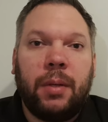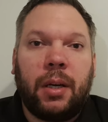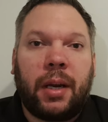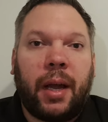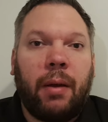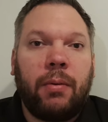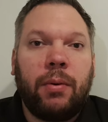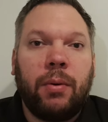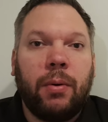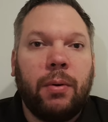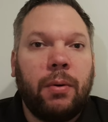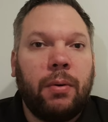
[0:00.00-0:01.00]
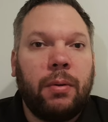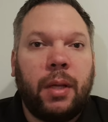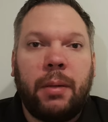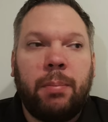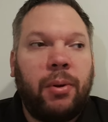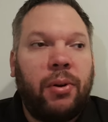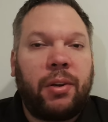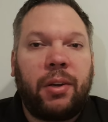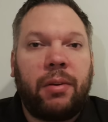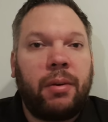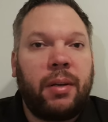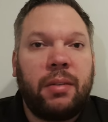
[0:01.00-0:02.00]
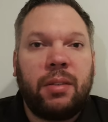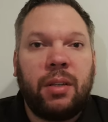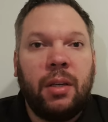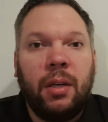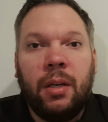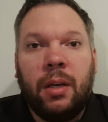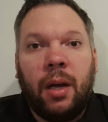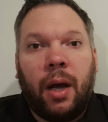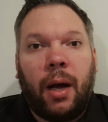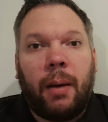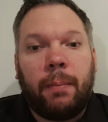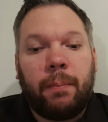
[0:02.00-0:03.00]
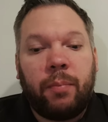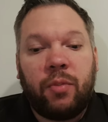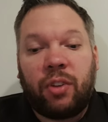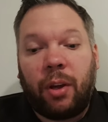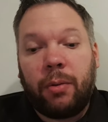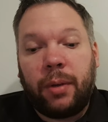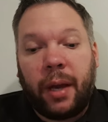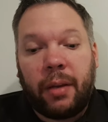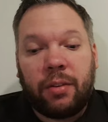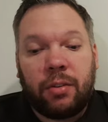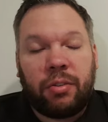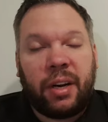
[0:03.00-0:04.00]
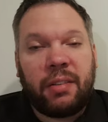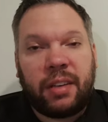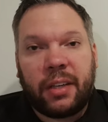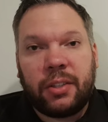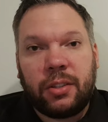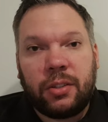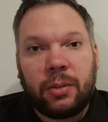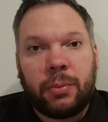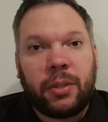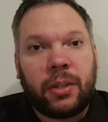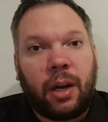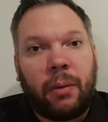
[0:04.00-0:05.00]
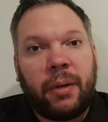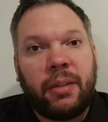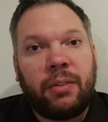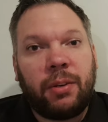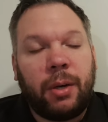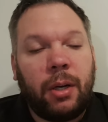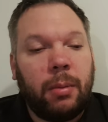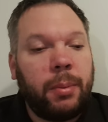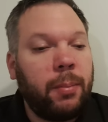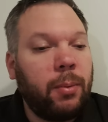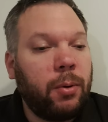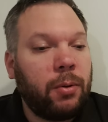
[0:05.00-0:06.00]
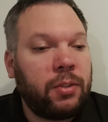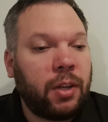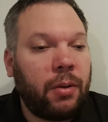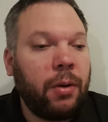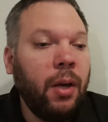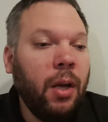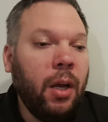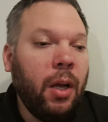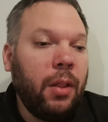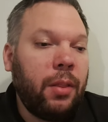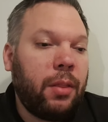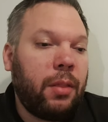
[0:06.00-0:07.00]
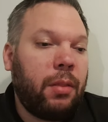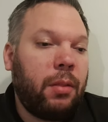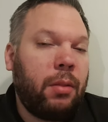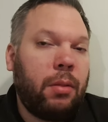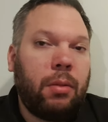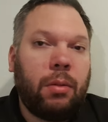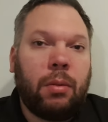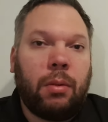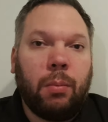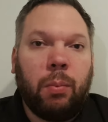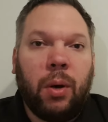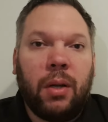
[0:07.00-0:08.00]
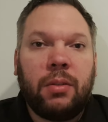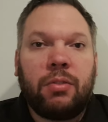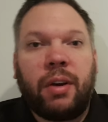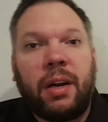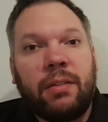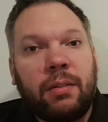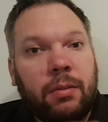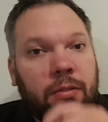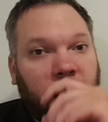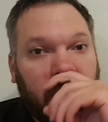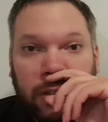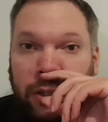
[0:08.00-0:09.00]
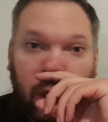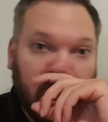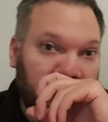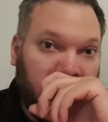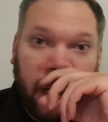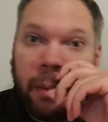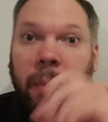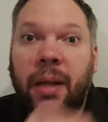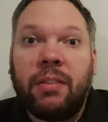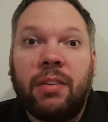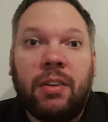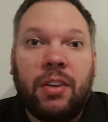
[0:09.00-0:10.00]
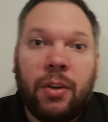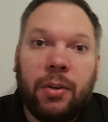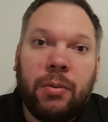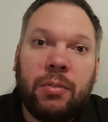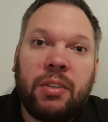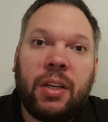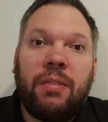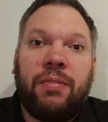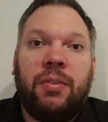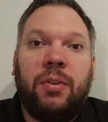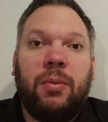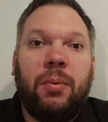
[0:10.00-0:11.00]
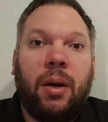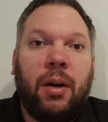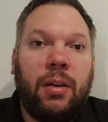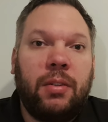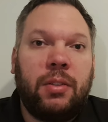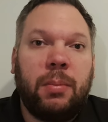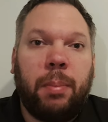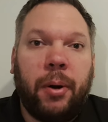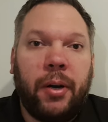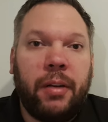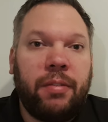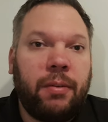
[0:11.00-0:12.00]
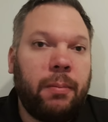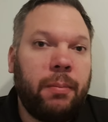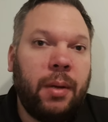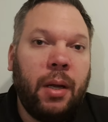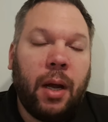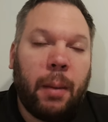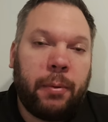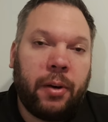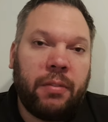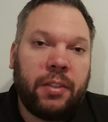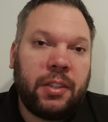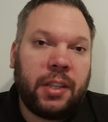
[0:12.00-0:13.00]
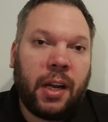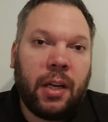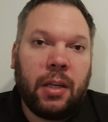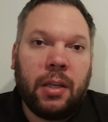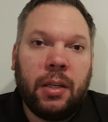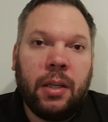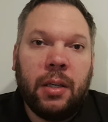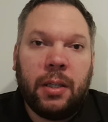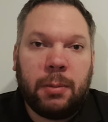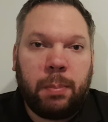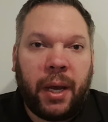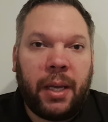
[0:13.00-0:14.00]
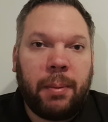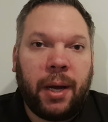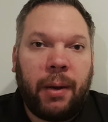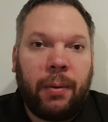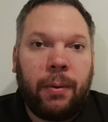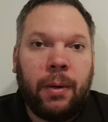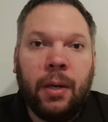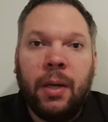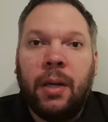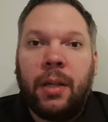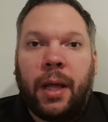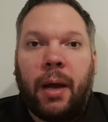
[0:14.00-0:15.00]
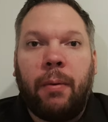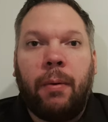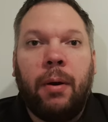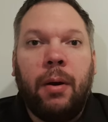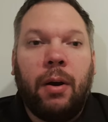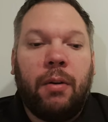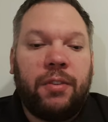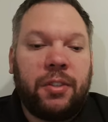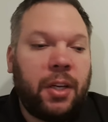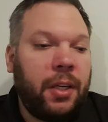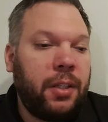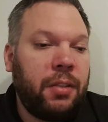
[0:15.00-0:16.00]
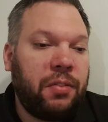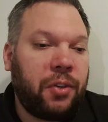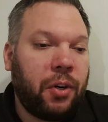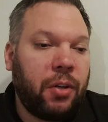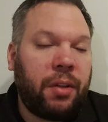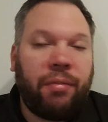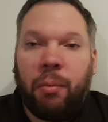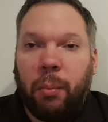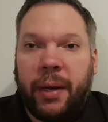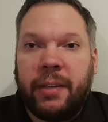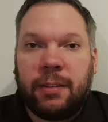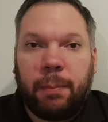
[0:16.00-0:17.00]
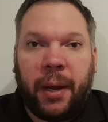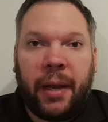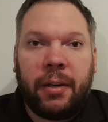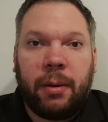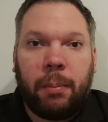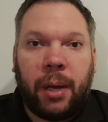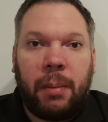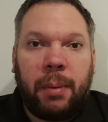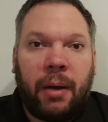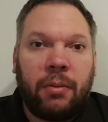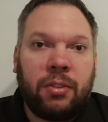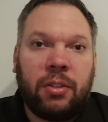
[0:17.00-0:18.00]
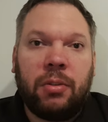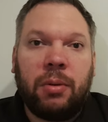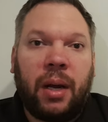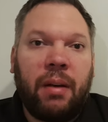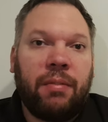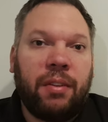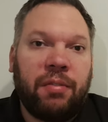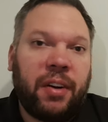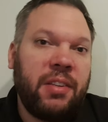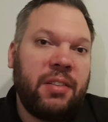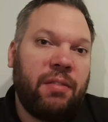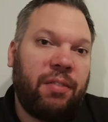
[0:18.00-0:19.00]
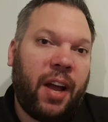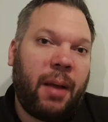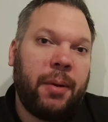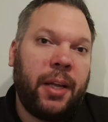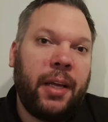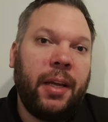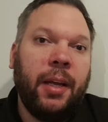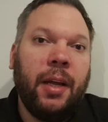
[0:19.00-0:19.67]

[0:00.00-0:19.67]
account or they block you. And so transactions, I want to go into a little bit more. So the one transaction I recommend to use if you are to buy from a private seller is PayPal. Now, obviously, you've got different ways of paying on PayPal. So you have the friends and family,